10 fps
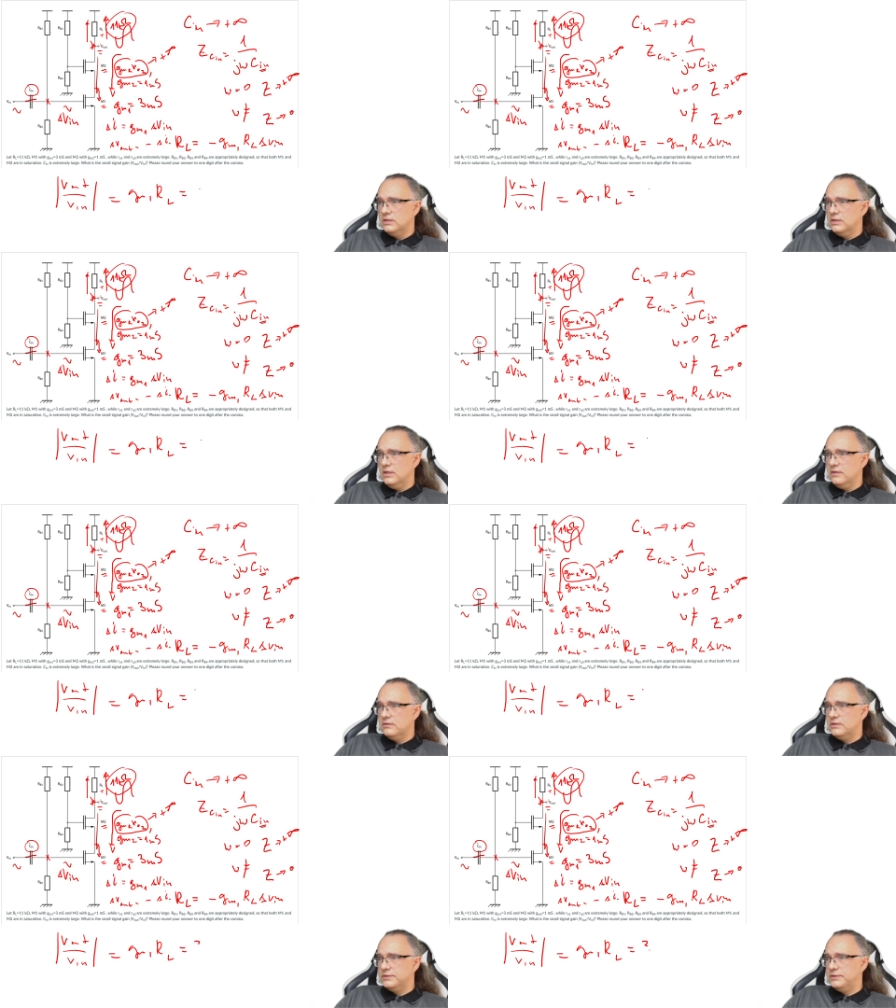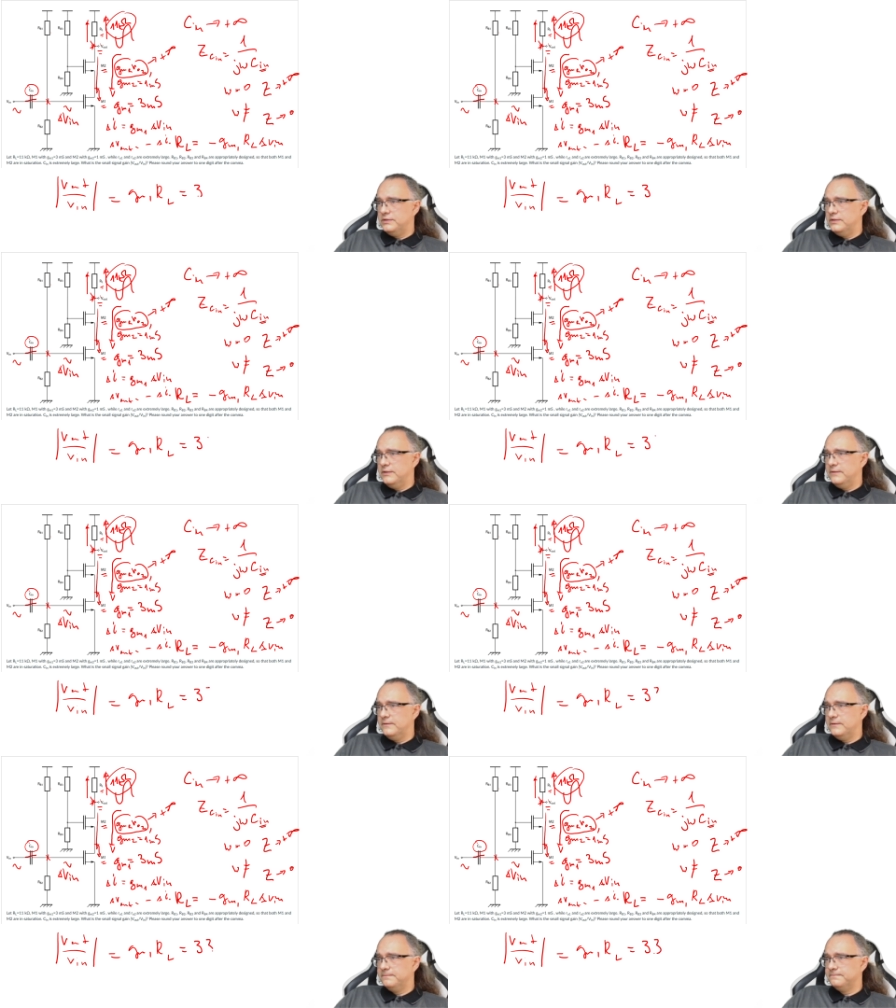11, 33
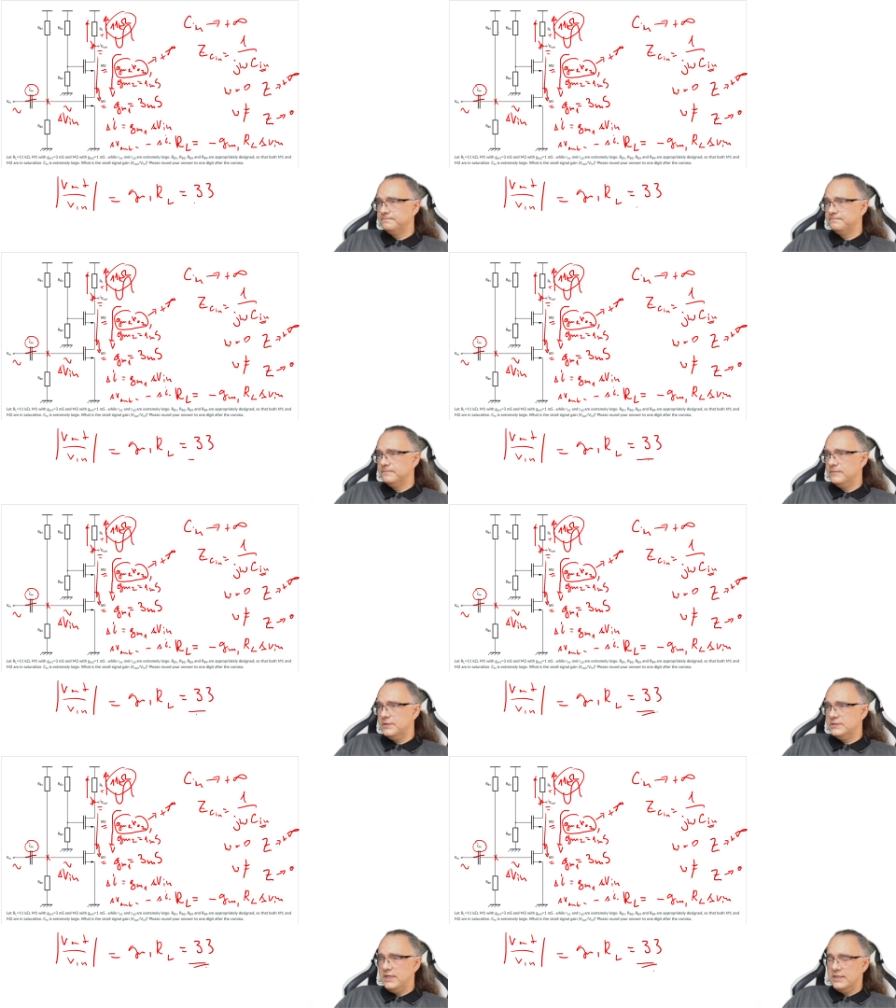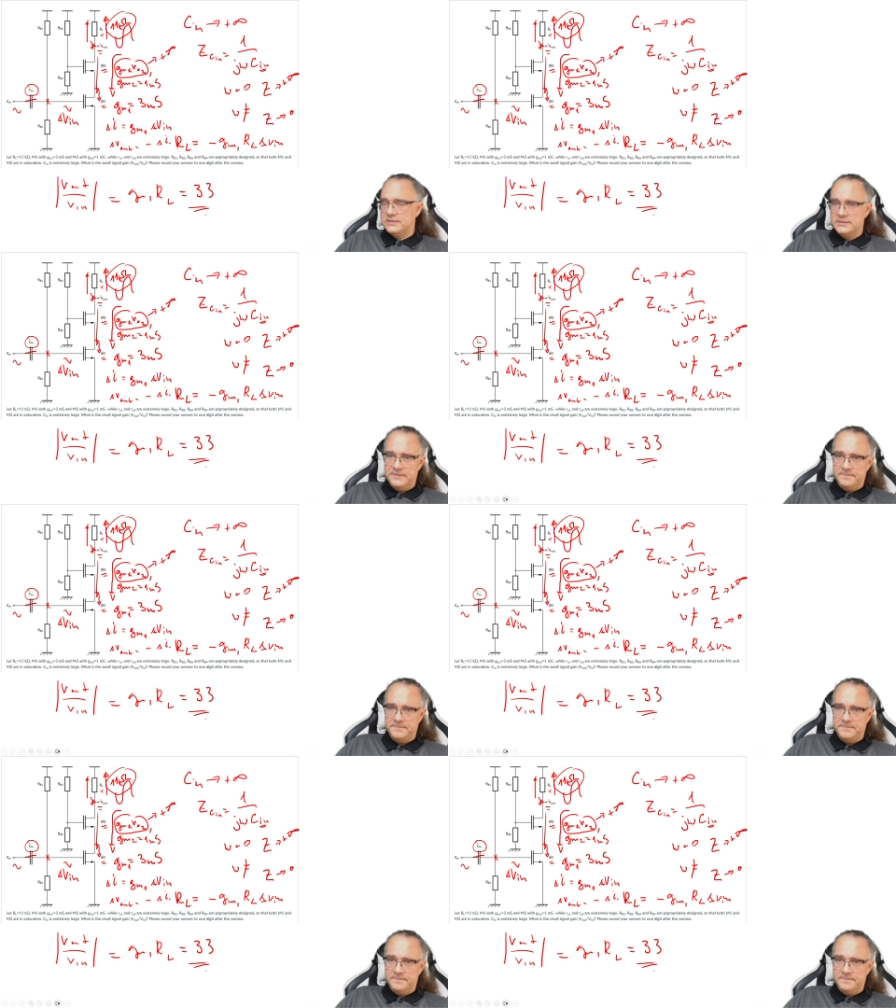is the answer.